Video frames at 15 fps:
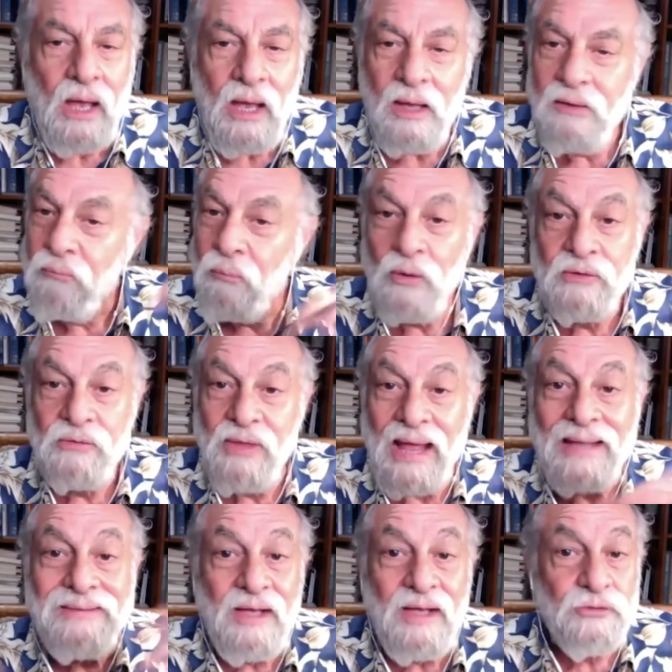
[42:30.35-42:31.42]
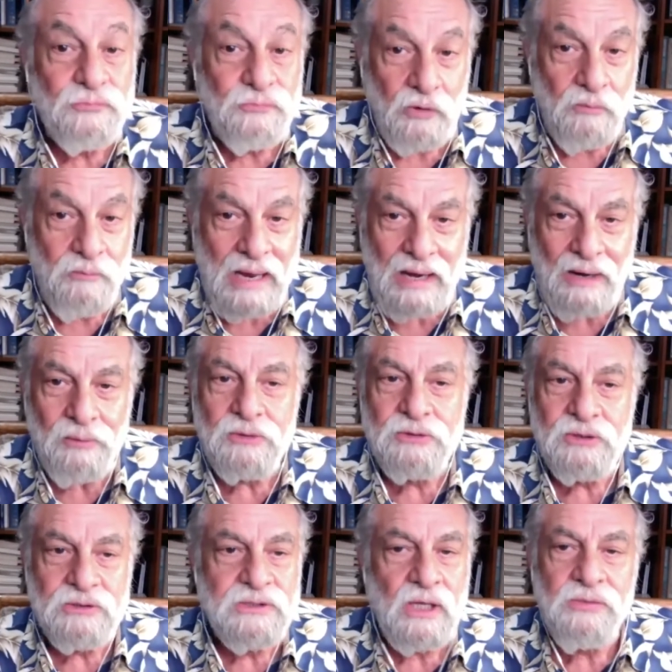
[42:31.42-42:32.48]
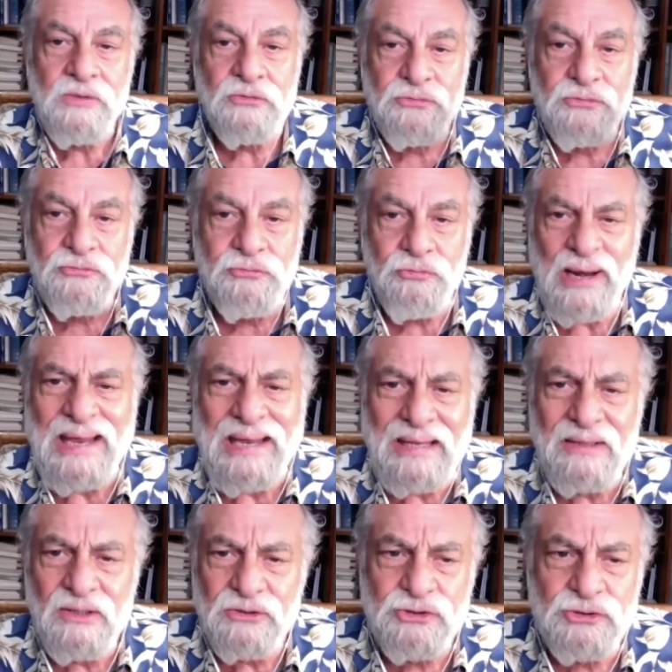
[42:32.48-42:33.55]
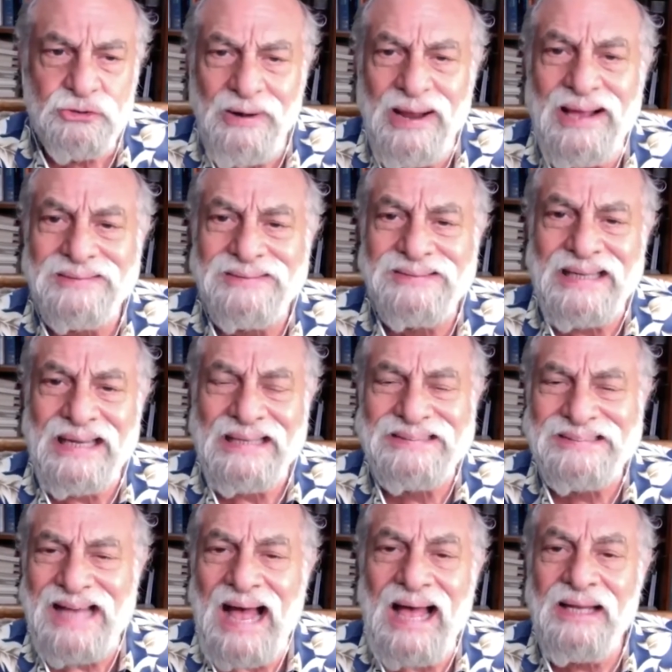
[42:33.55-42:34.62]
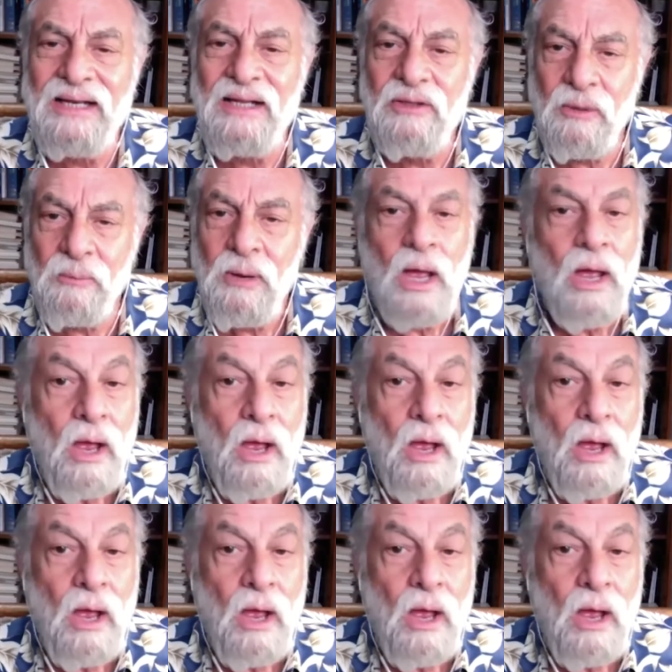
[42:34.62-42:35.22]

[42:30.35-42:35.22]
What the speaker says: And what that does for a marriage, and the strain, the stress, the anxiety, the